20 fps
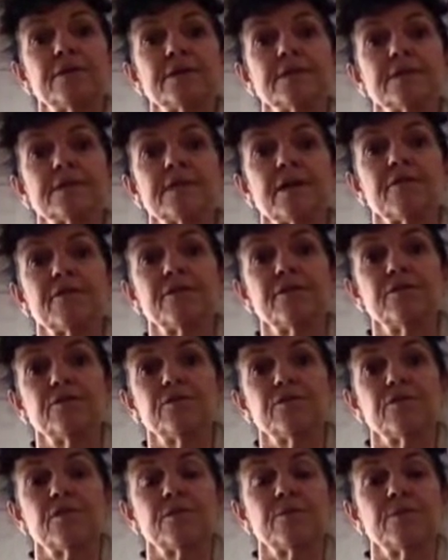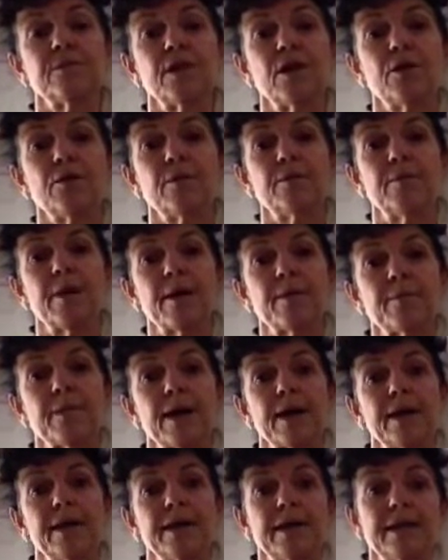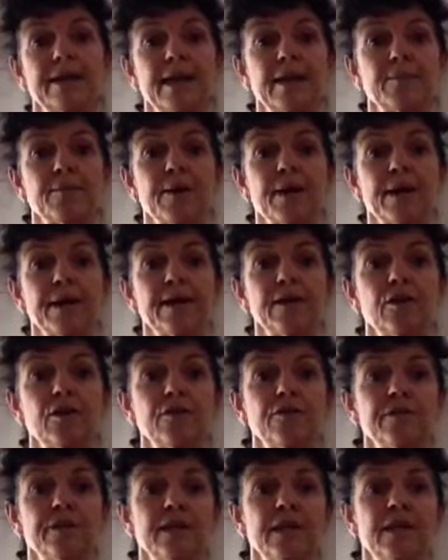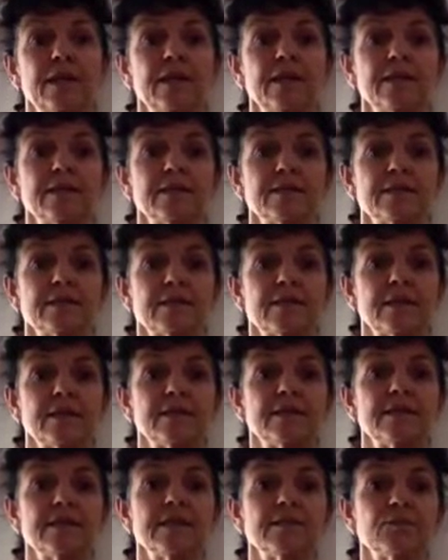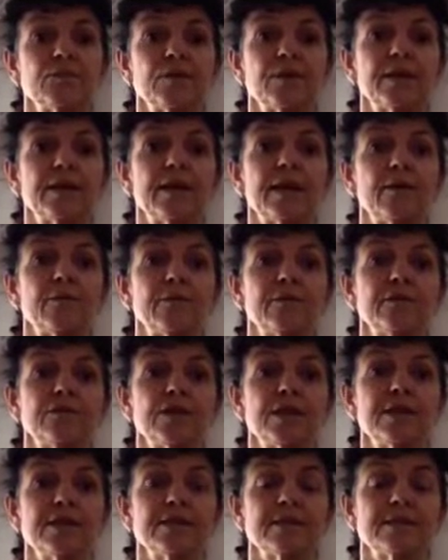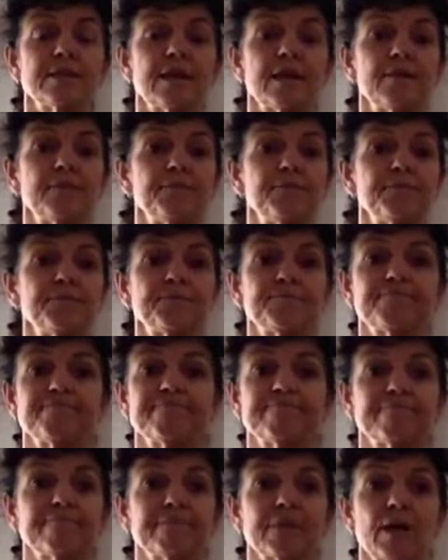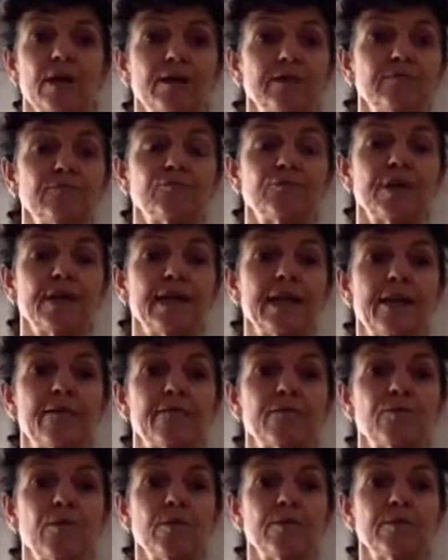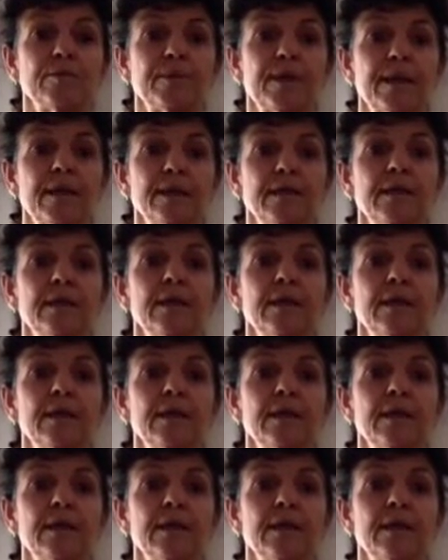suffered from lower back pain and neck pain over the years, and since working out with Jess, I rarely have a problem now.